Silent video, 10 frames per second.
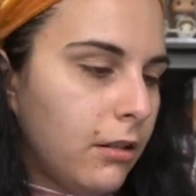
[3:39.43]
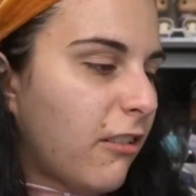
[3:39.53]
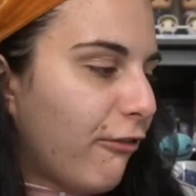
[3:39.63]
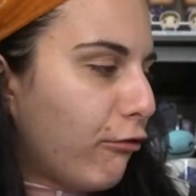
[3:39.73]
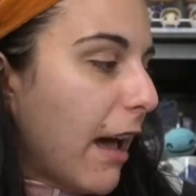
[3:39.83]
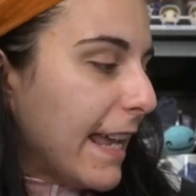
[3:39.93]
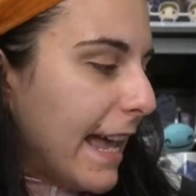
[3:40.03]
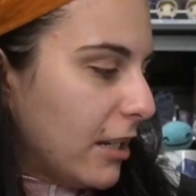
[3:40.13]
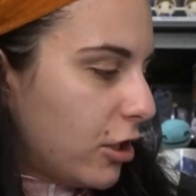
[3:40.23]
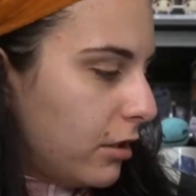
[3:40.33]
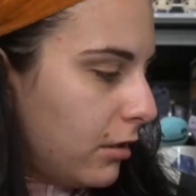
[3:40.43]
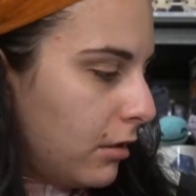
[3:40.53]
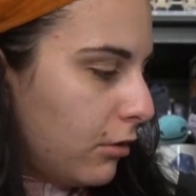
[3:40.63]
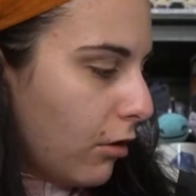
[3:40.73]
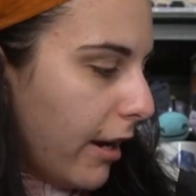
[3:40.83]
Voyage.
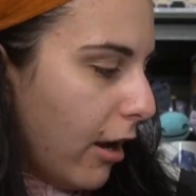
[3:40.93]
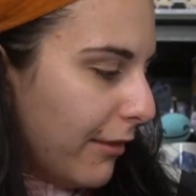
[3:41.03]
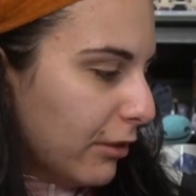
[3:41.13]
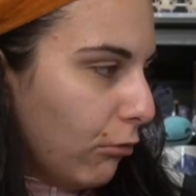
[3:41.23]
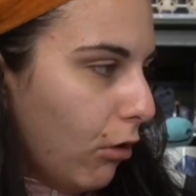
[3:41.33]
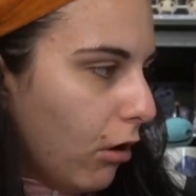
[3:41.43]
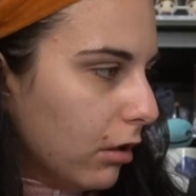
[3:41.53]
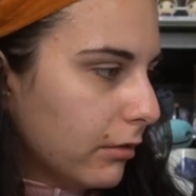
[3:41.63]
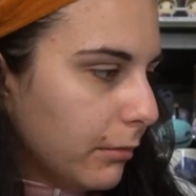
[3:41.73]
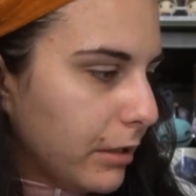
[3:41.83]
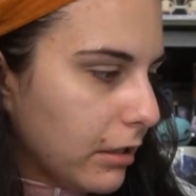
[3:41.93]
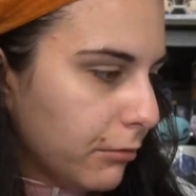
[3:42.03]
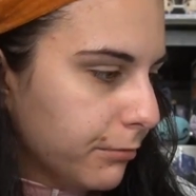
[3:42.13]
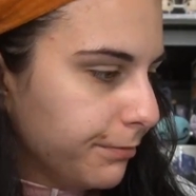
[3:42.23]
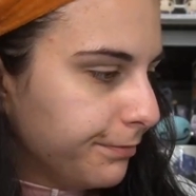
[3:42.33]
Try off the wall. That'd be
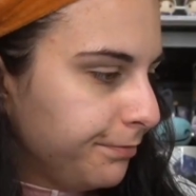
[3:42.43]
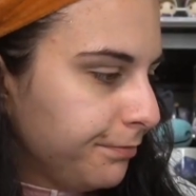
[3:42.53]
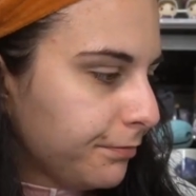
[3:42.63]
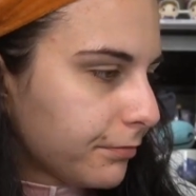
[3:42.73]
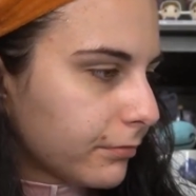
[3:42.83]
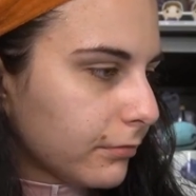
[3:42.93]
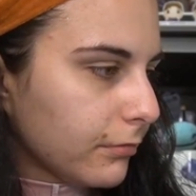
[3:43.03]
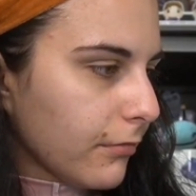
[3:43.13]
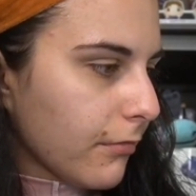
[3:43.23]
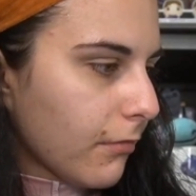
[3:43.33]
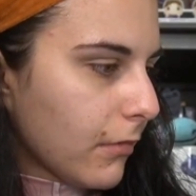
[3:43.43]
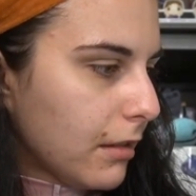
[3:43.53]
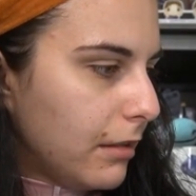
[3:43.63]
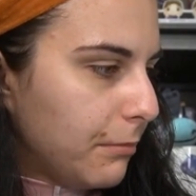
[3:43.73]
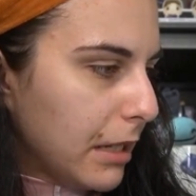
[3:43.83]
cute.
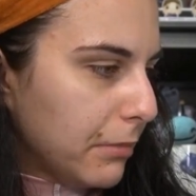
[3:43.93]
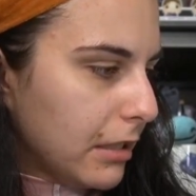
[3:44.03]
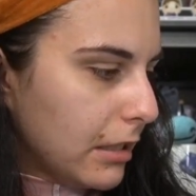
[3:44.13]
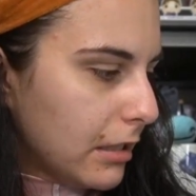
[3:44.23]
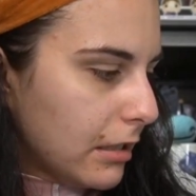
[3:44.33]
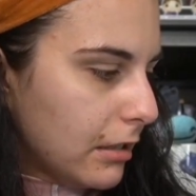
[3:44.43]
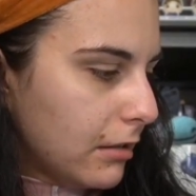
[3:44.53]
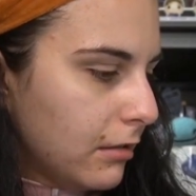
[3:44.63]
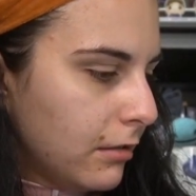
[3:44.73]
And then maybe...